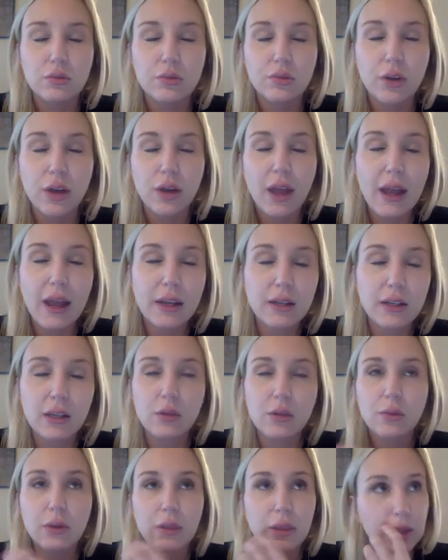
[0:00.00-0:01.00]
for
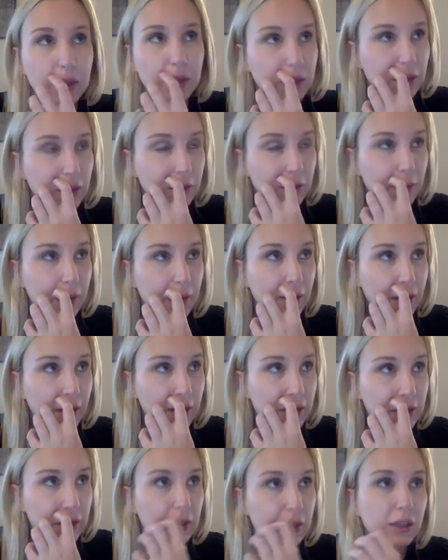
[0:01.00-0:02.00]
acne, when they think about
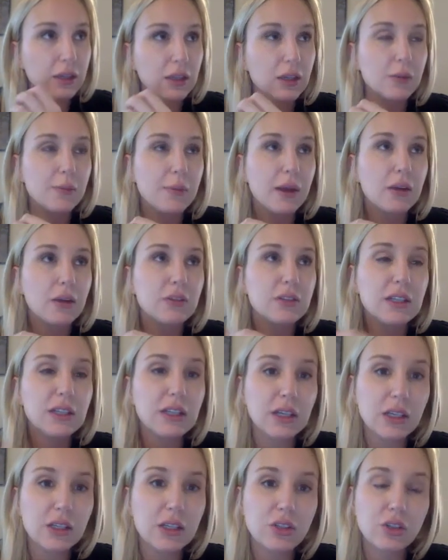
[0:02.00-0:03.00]
acne, they think about
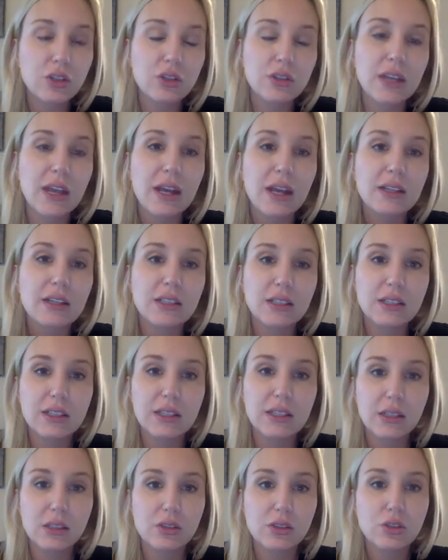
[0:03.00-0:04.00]
teenagers. Asking
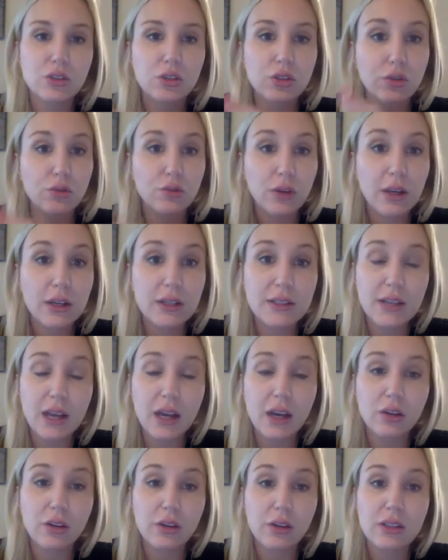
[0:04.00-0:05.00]
teenagers to write
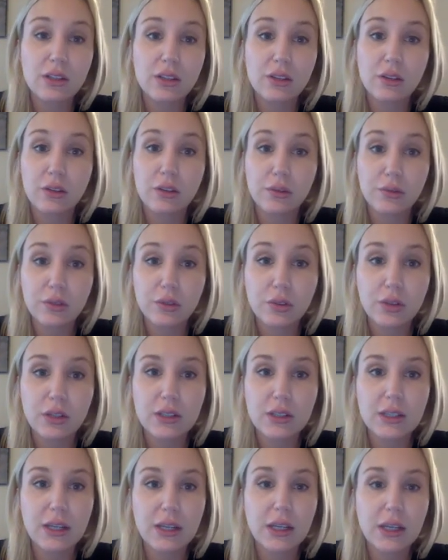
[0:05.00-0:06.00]
diaries of their food
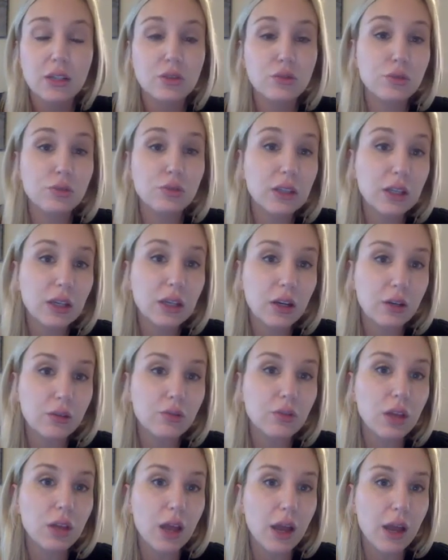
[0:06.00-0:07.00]
intake is really
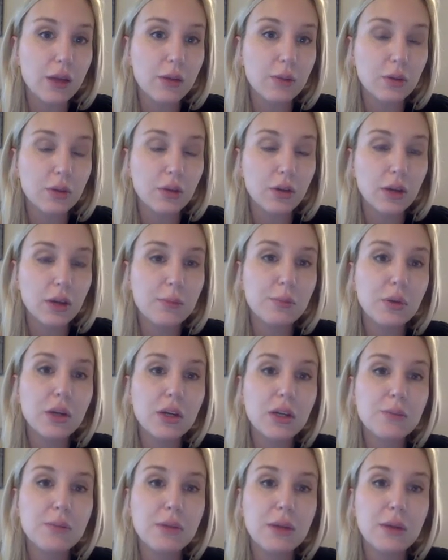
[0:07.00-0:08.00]
unreliable, and
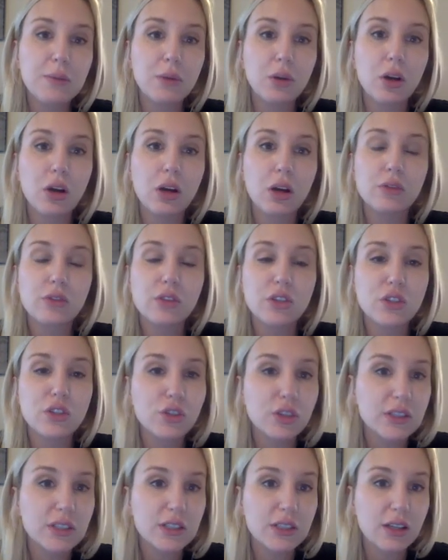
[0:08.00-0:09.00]
putting people on
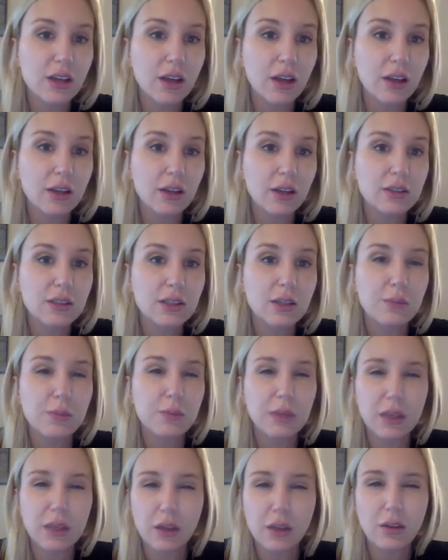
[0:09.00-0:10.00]
restricted diets can
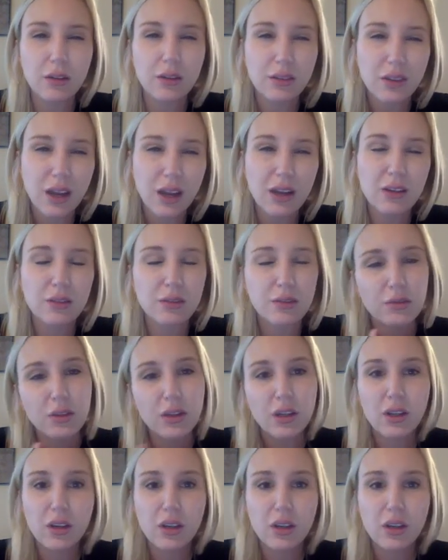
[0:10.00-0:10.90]
be kind of